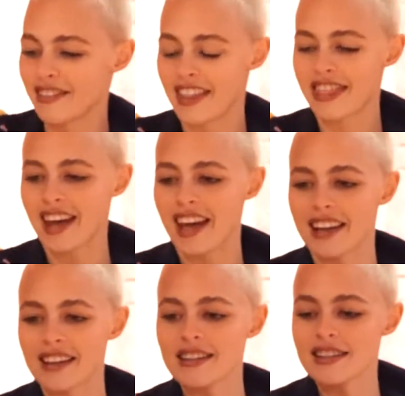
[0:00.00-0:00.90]

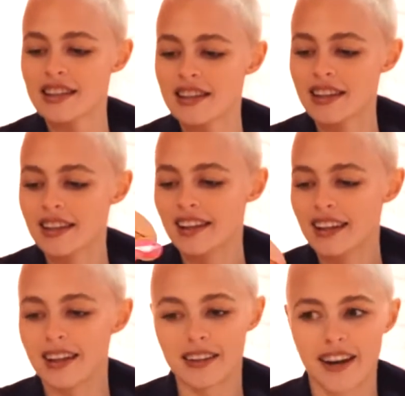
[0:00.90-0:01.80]
inconvenient though.
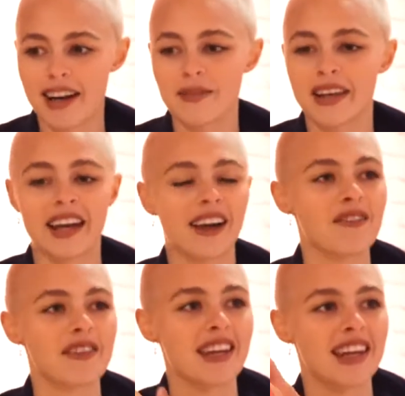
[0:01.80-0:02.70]
Incredibly
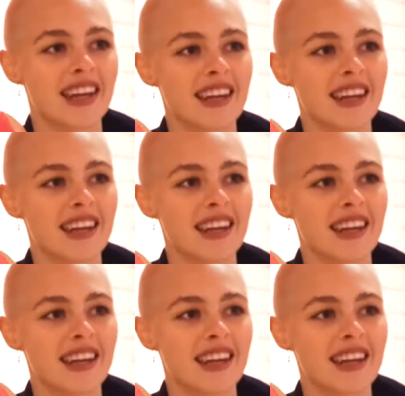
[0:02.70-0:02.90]
inconvenient.